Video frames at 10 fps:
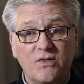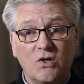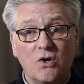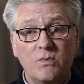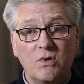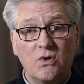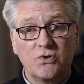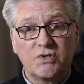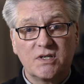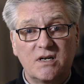global
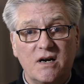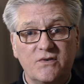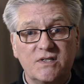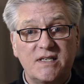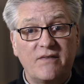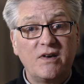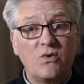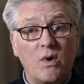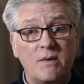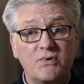ocean covers
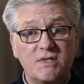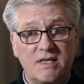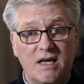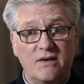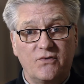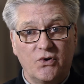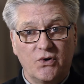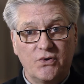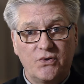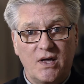71% of
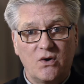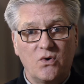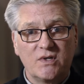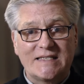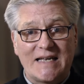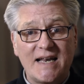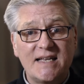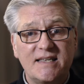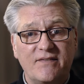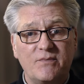Earth and holds
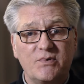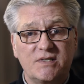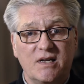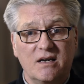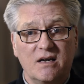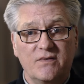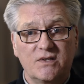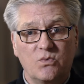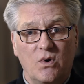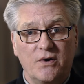97% of
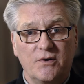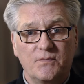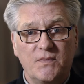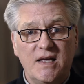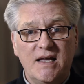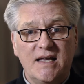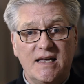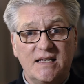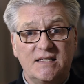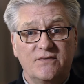its water.
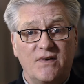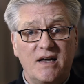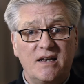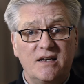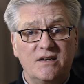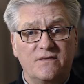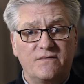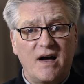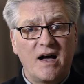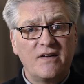It is divided into
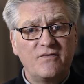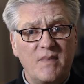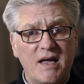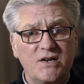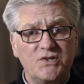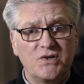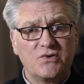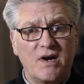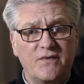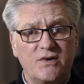5 main
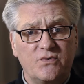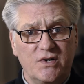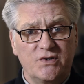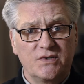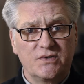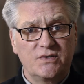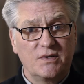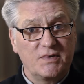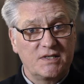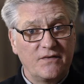geographic regions,
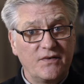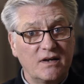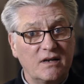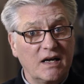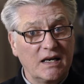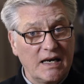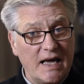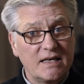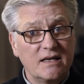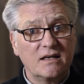the Pacific,
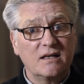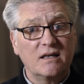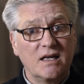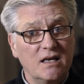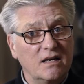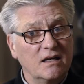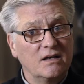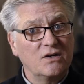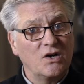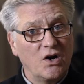Atlantic,
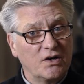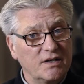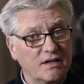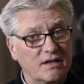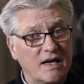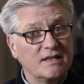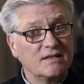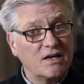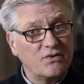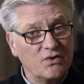Indian, Arctic, and
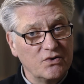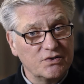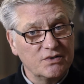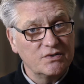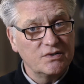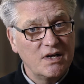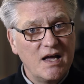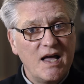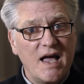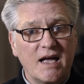Southern Oceans,
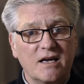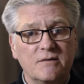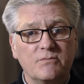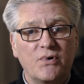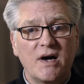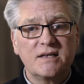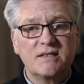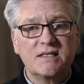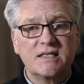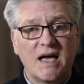and
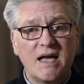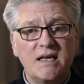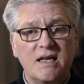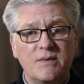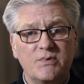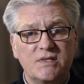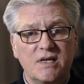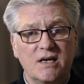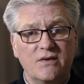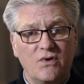comprises
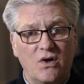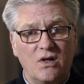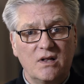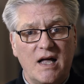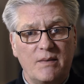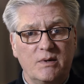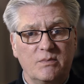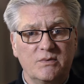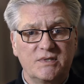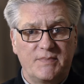99% of all
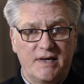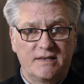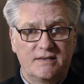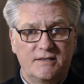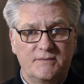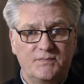habitable space.